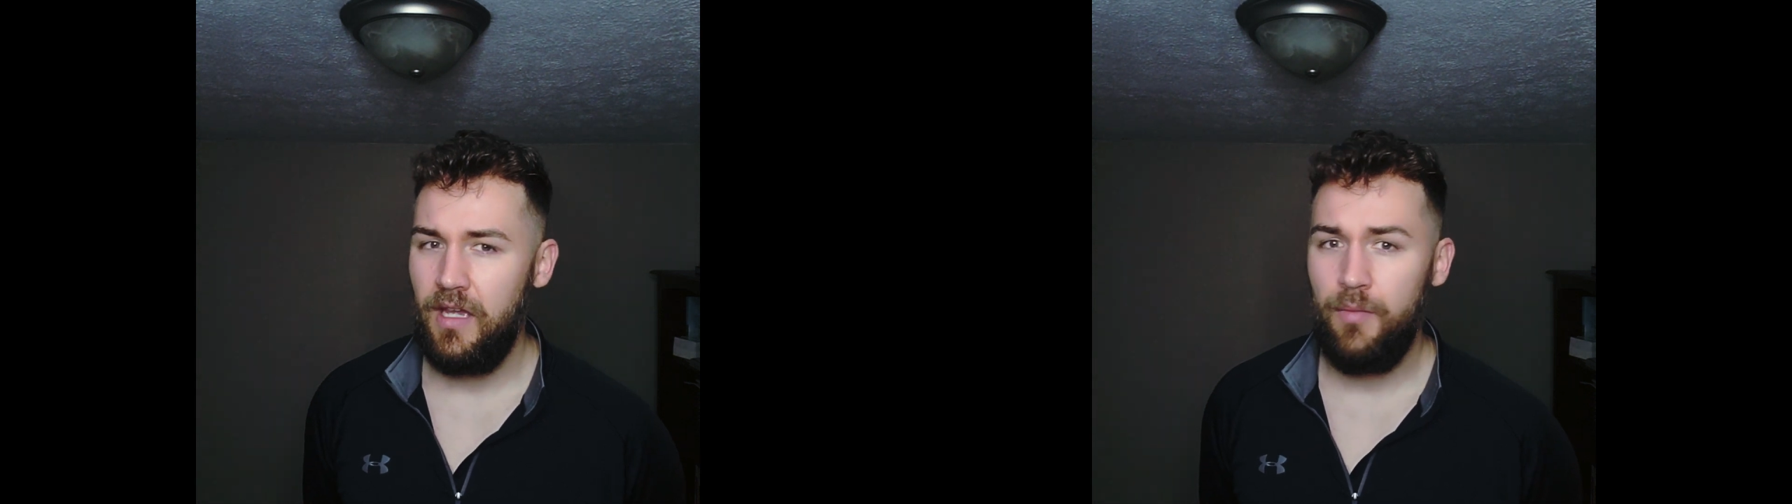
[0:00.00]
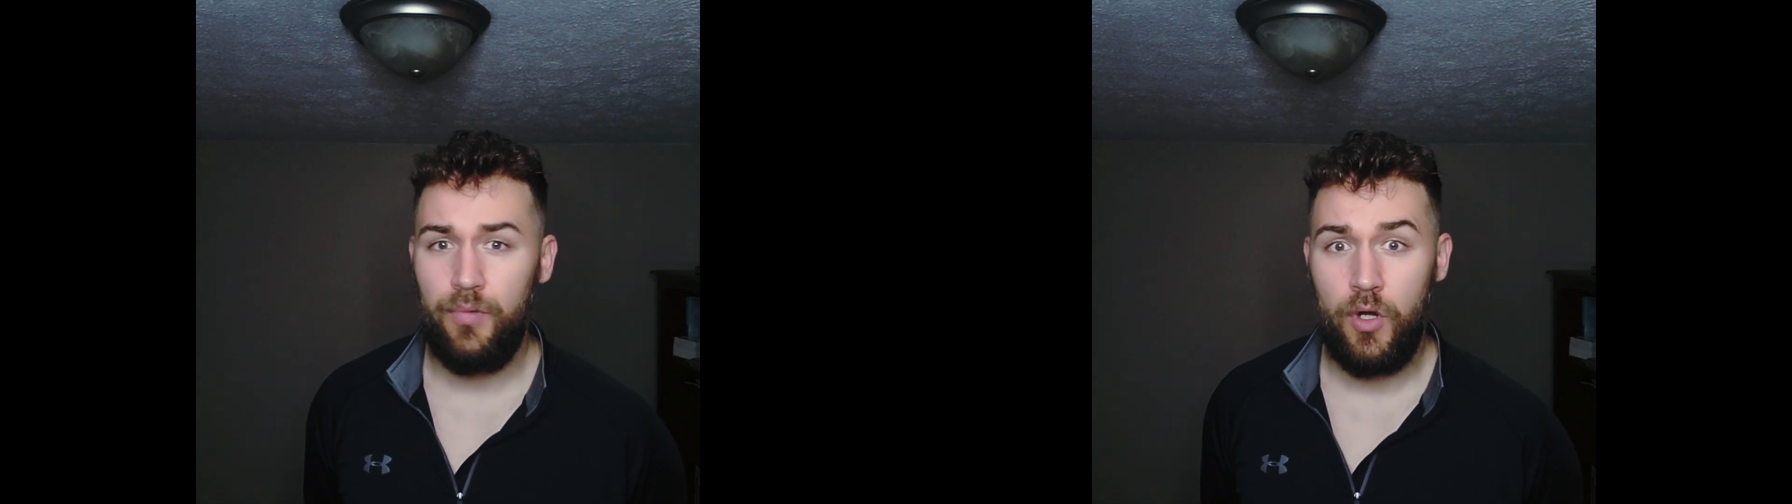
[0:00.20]

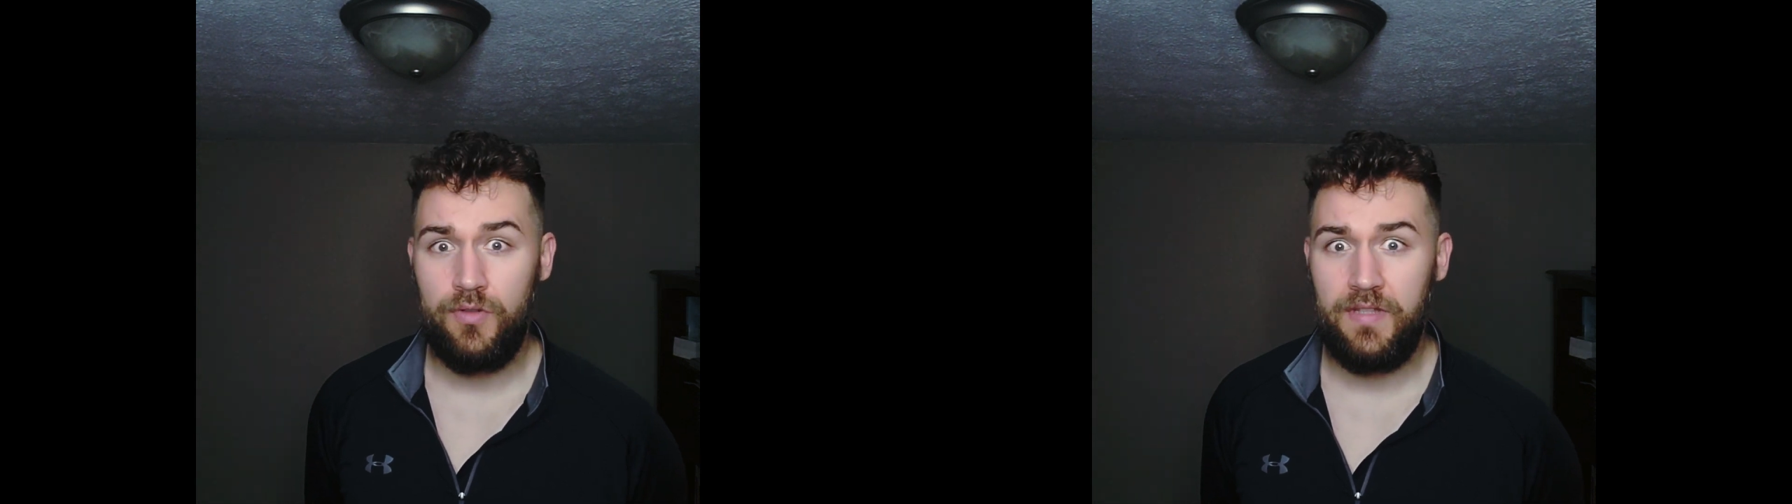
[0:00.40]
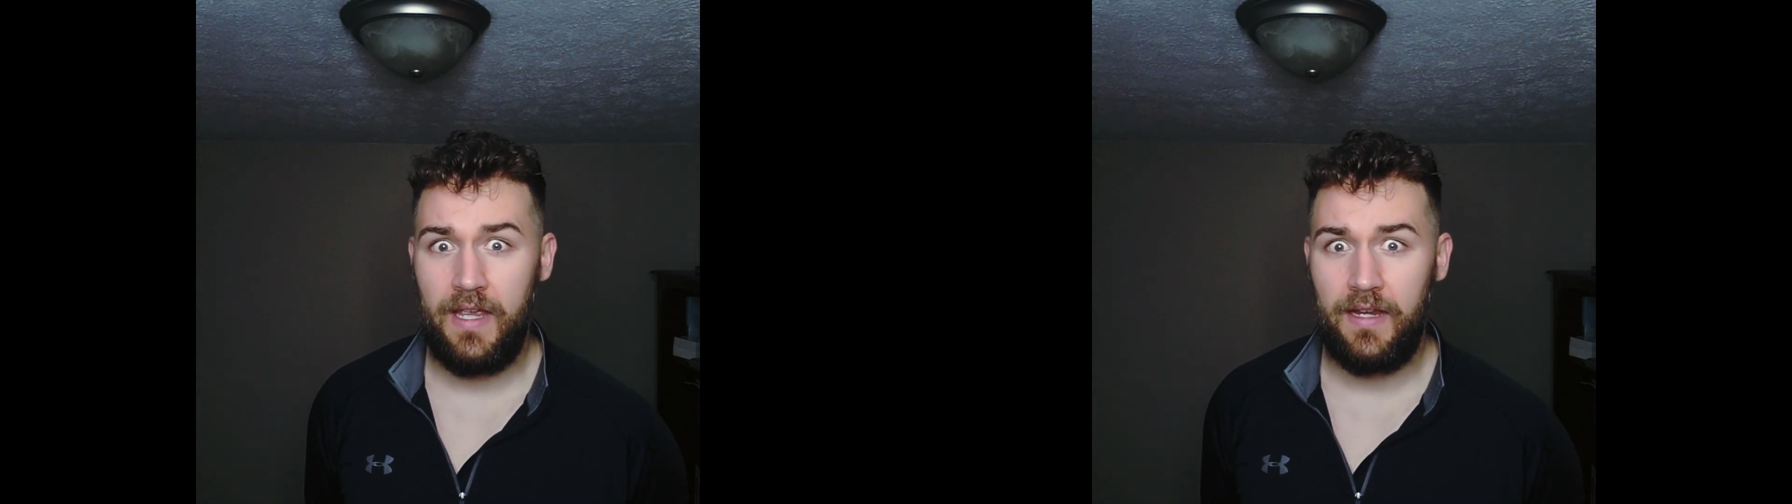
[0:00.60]
a
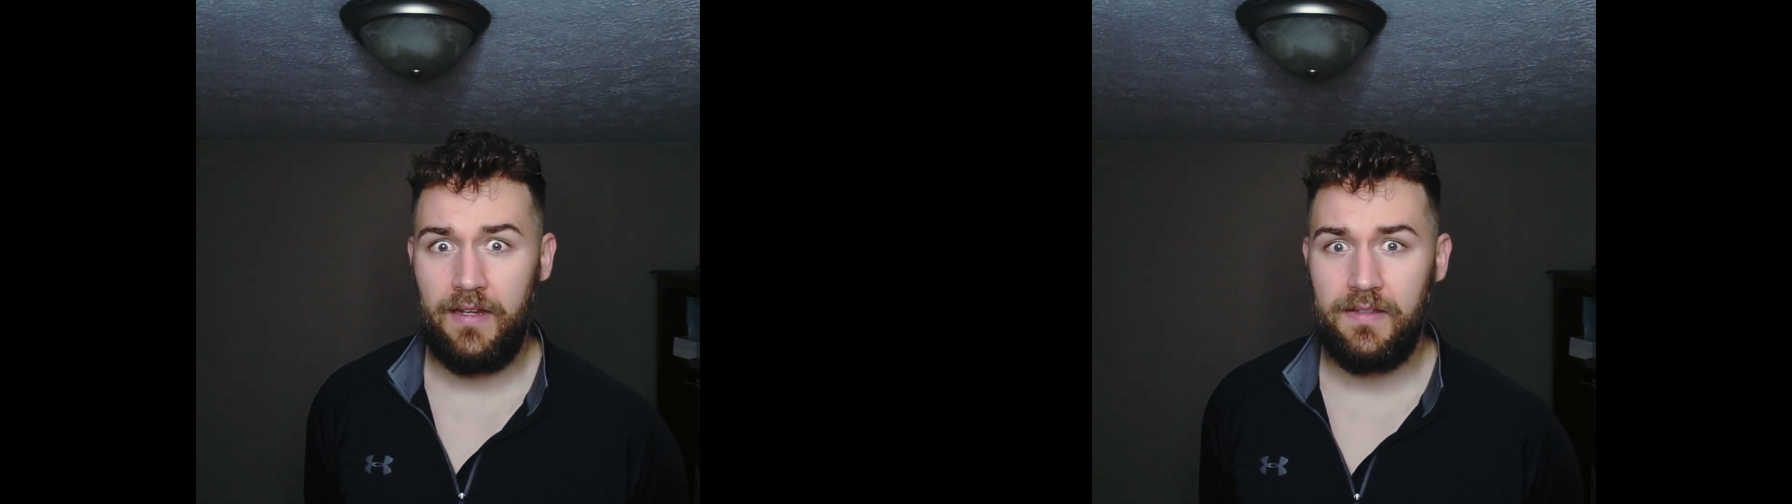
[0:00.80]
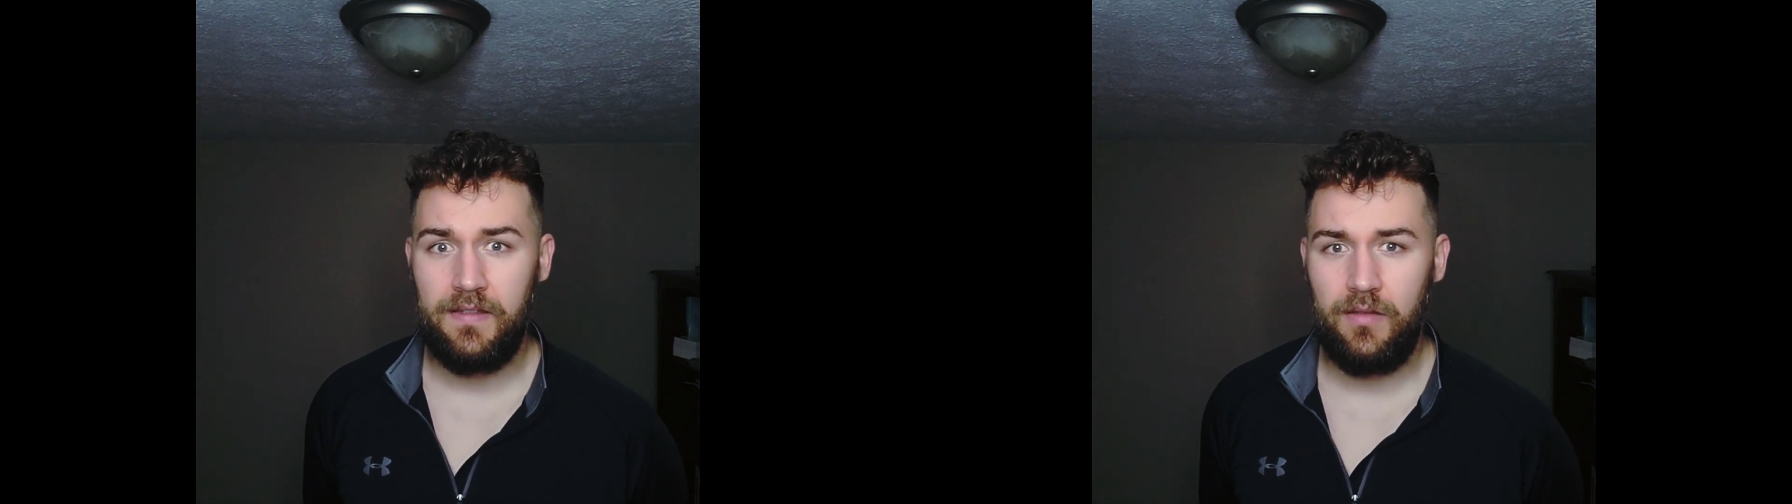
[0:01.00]

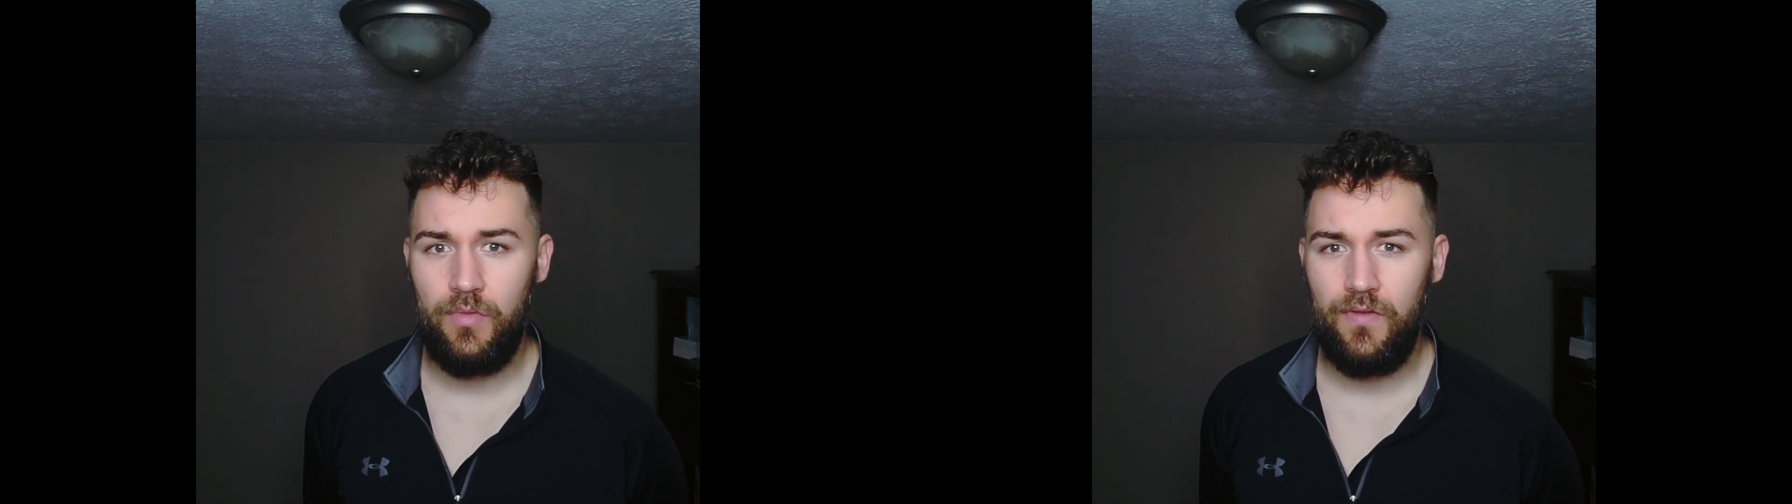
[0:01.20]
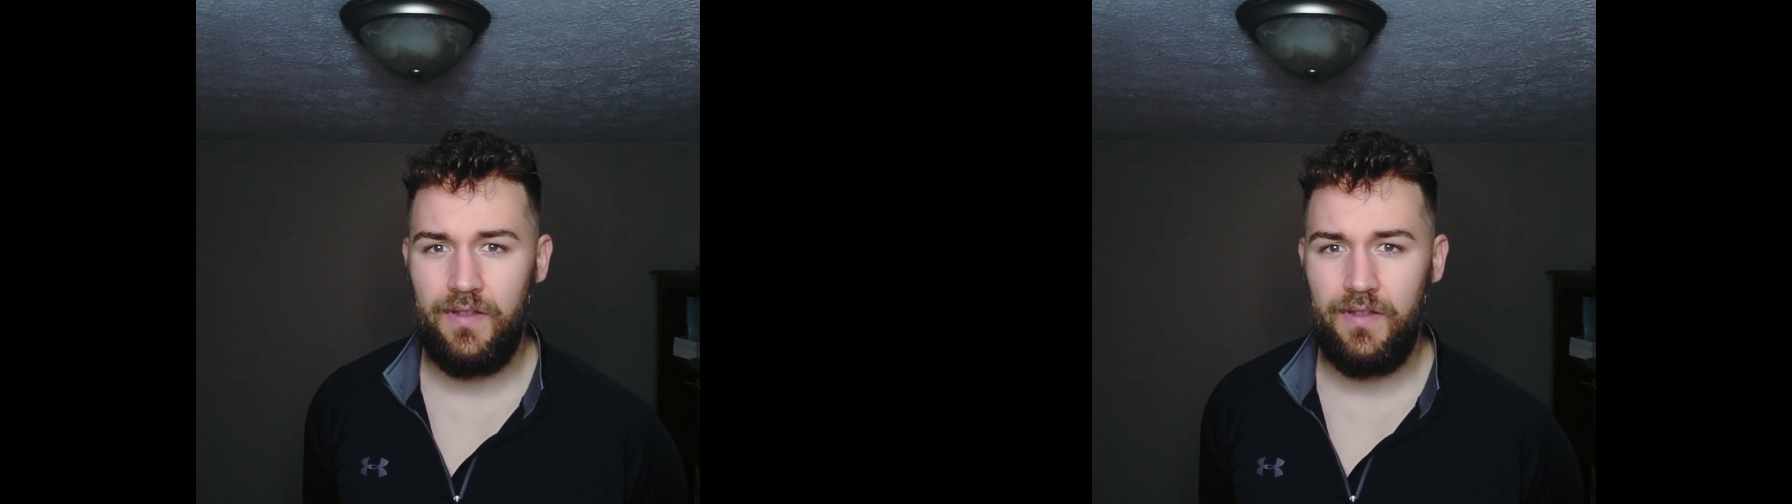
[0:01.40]
protagonist in a movie